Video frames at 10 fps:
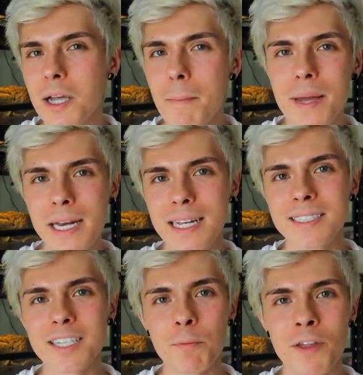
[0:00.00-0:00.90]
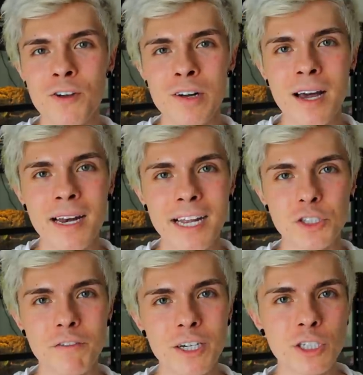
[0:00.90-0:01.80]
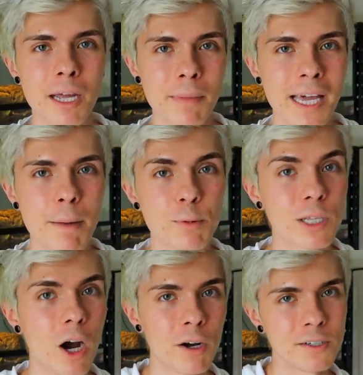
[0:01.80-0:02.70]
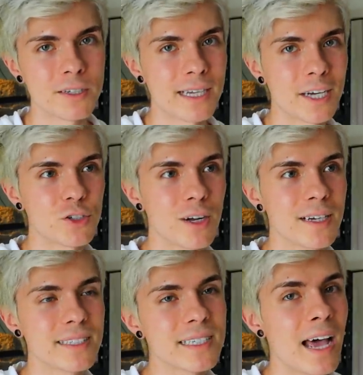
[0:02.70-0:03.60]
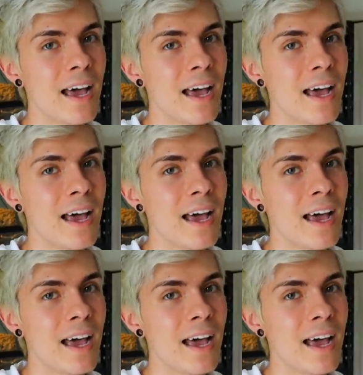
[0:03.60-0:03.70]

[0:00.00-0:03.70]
opinions on whether or not angelfish can be kept with cardinal tetras.